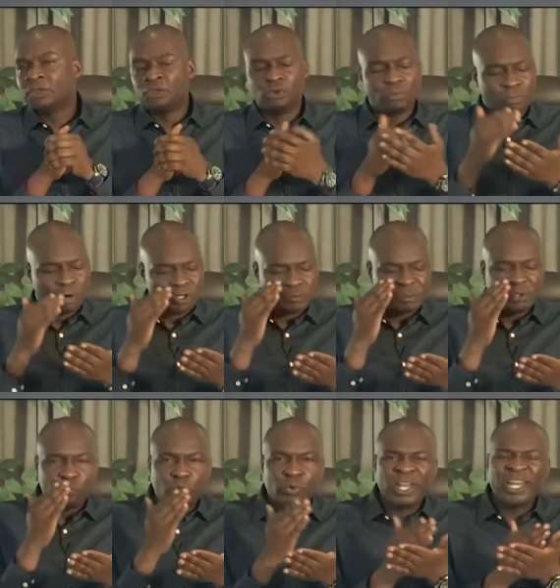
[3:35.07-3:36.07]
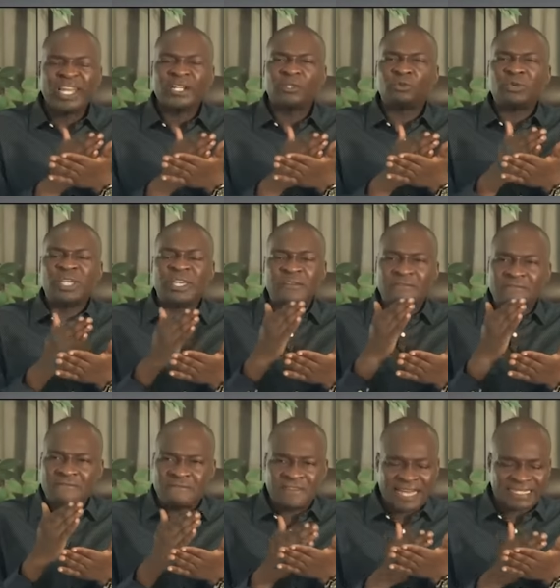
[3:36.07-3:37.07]
You must be willing to
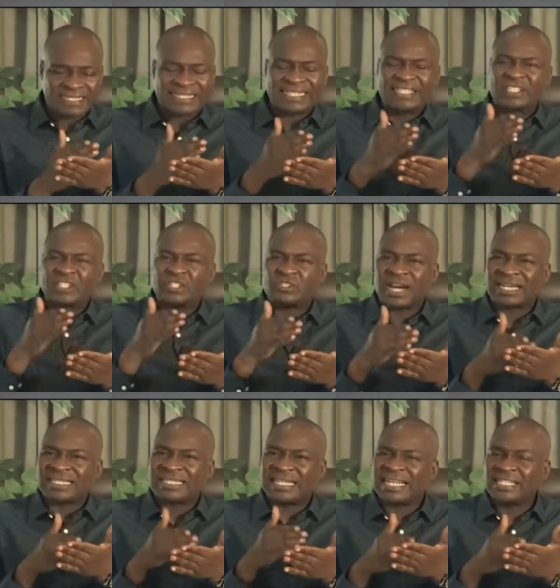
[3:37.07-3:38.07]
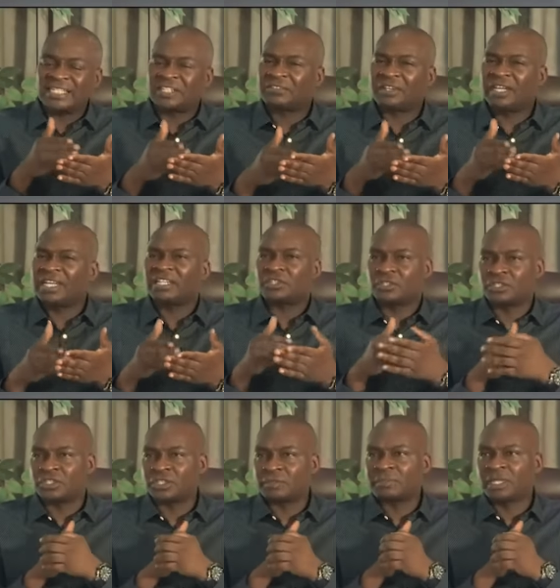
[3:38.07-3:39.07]
invest in strategic
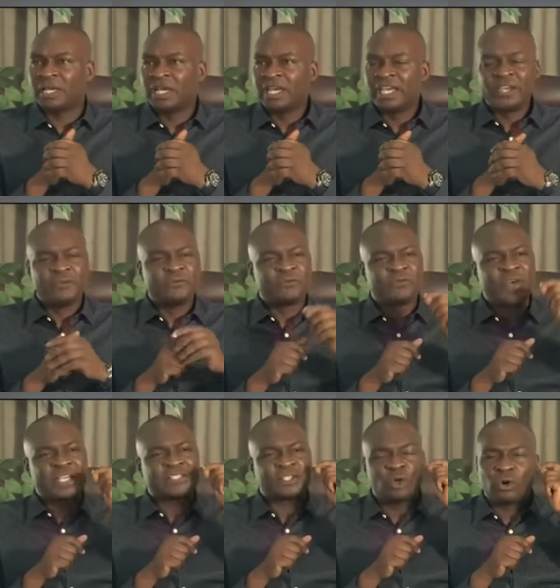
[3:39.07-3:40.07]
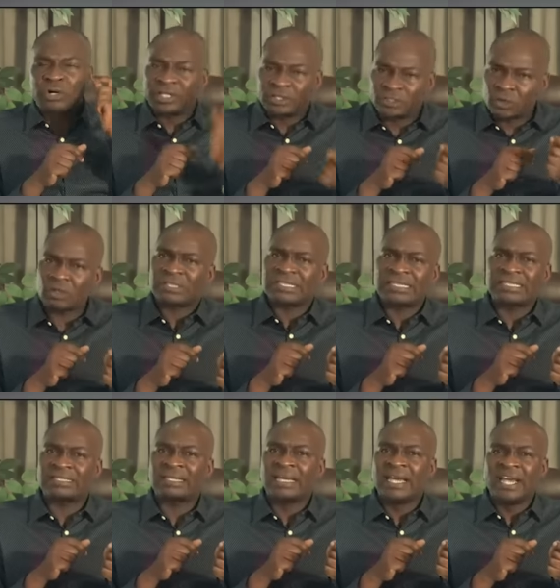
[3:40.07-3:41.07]
relationships invest your
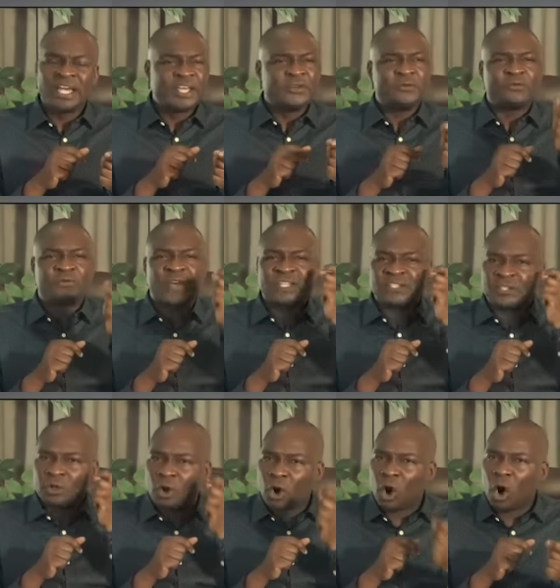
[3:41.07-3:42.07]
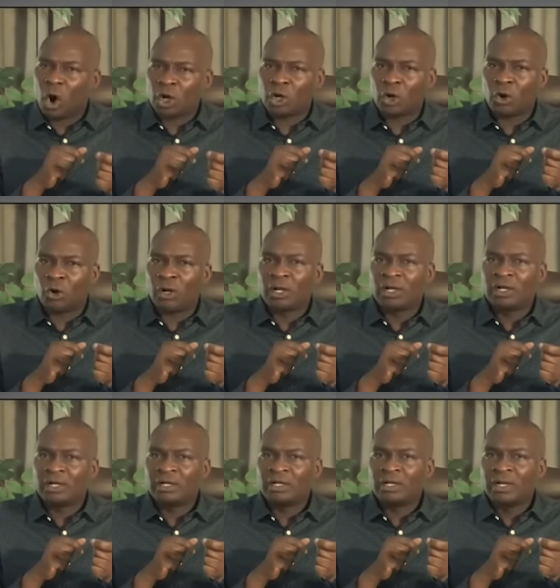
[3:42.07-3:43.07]
resources, invest your honor,
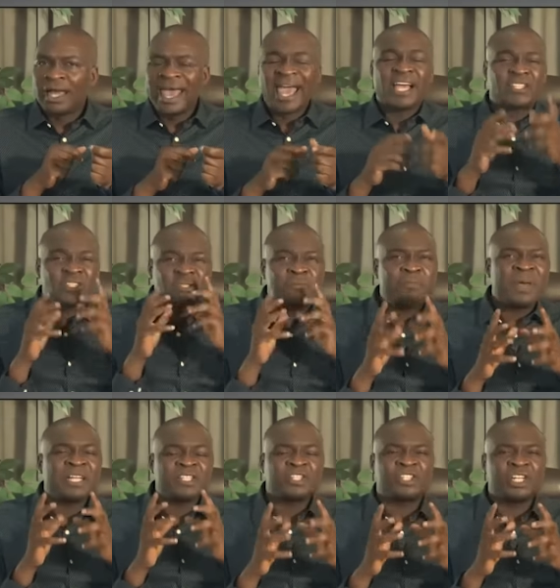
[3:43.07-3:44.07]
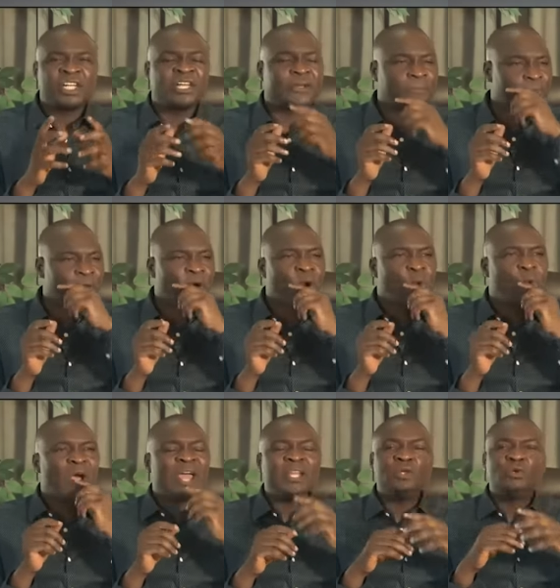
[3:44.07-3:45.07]
especially
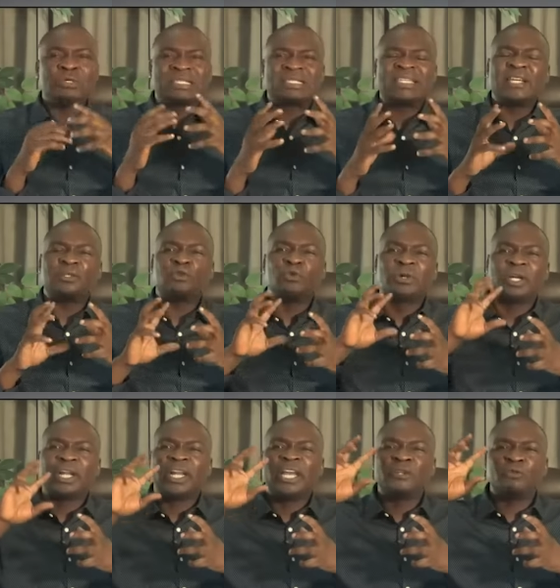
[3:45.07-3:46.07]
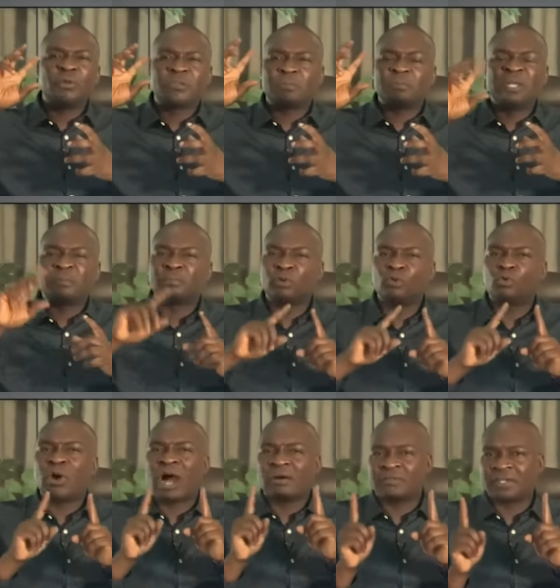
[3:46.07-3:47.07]
when you seek to relate with people
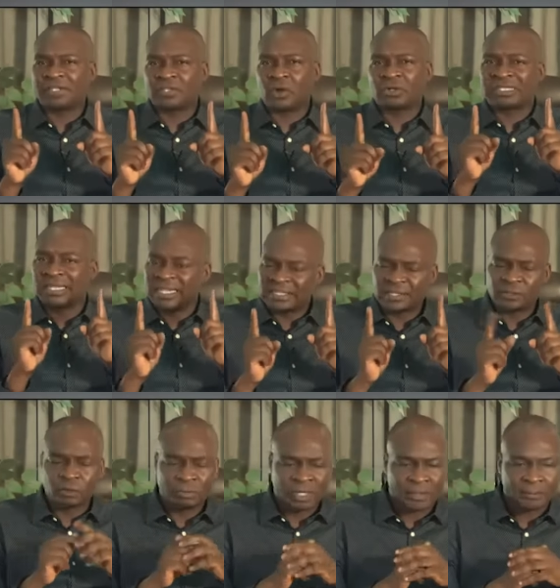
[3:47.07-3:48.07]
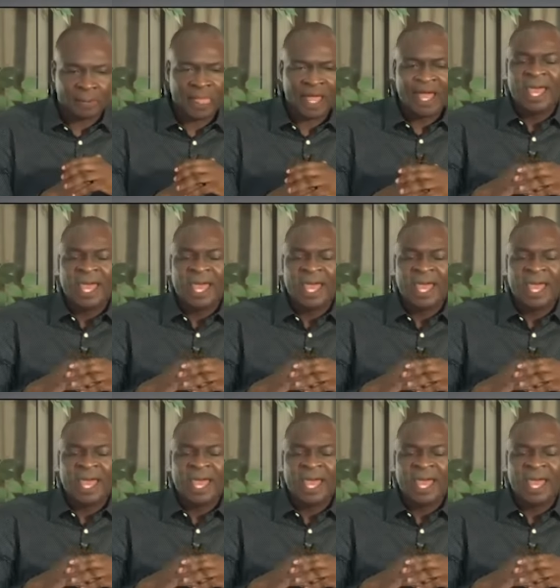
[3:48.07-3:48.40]
who have results. Listen to me.